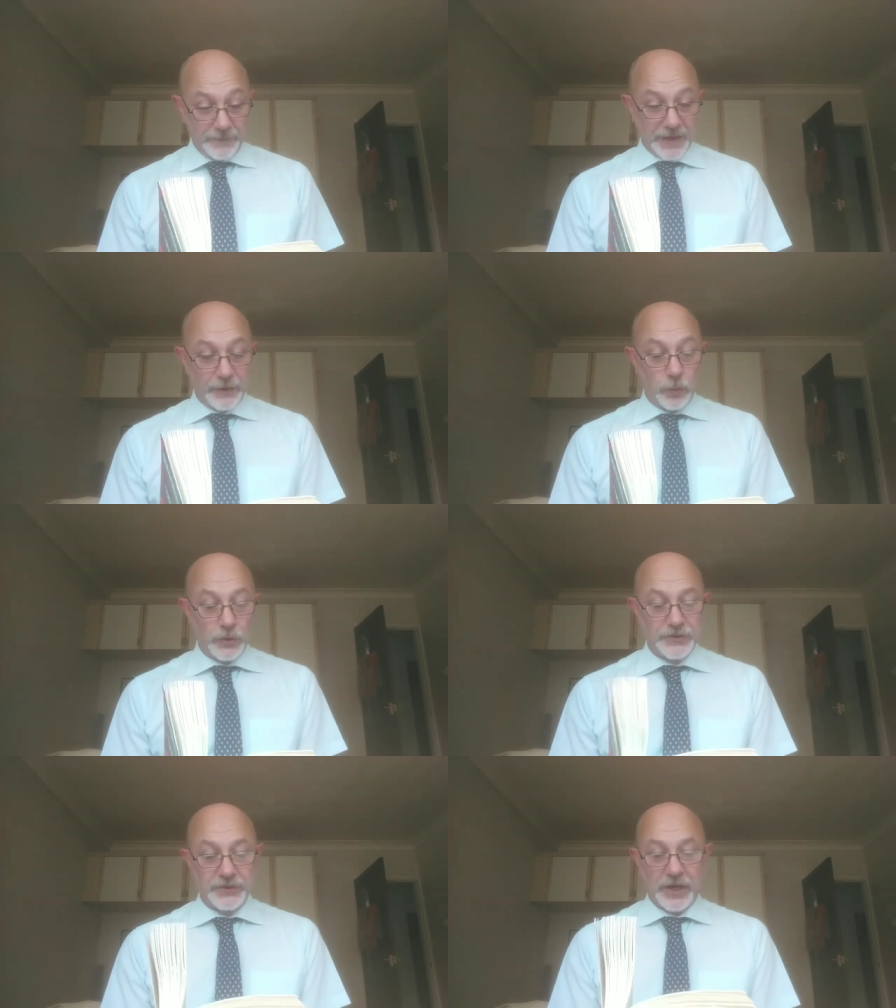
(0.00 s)
Then the
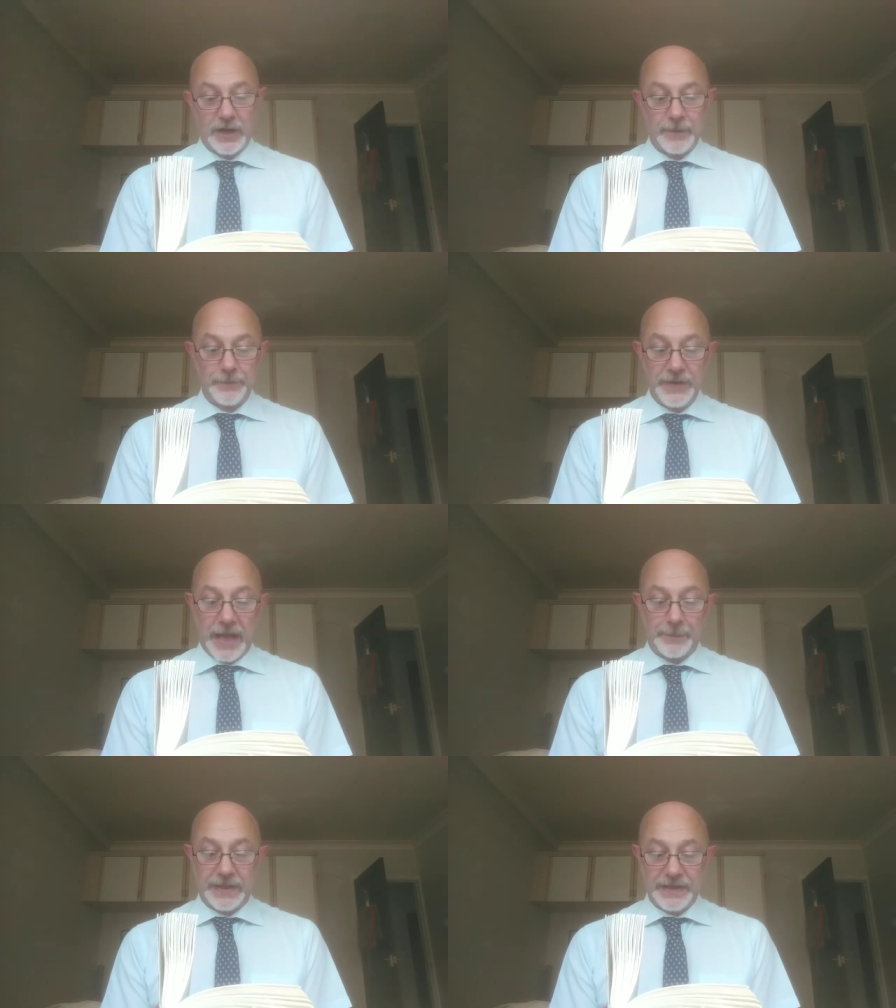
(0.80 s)
water jug,
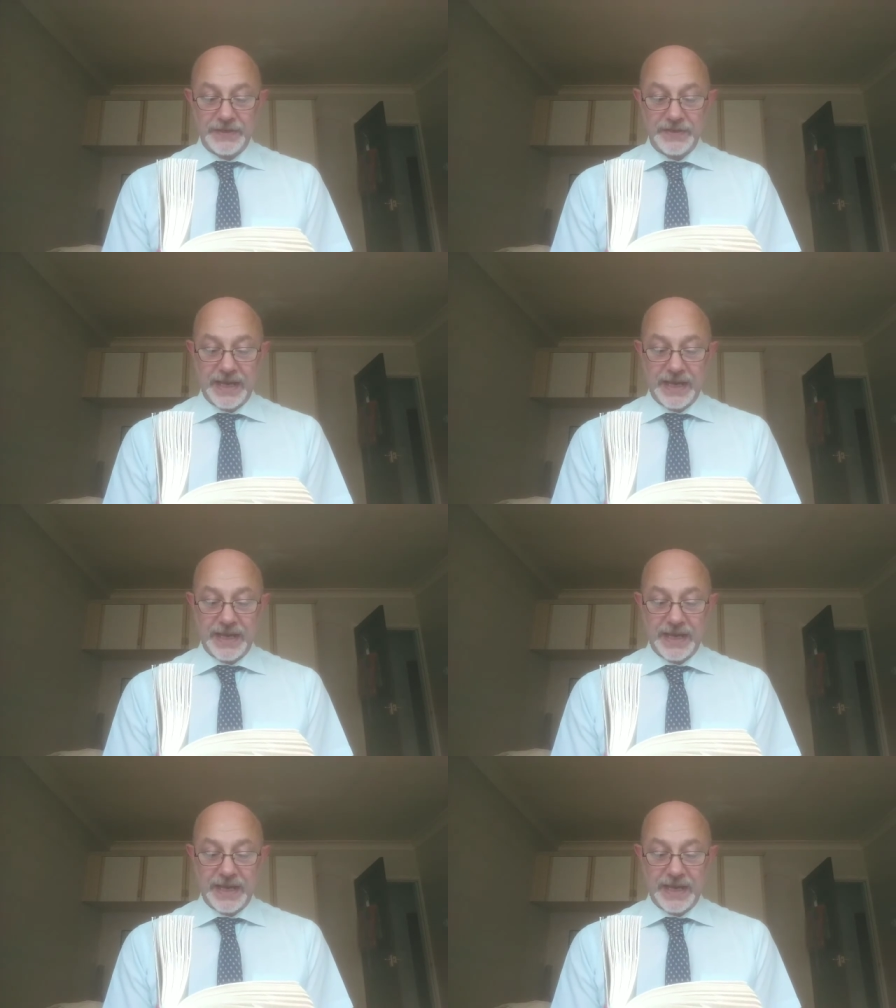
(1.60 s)
napkins,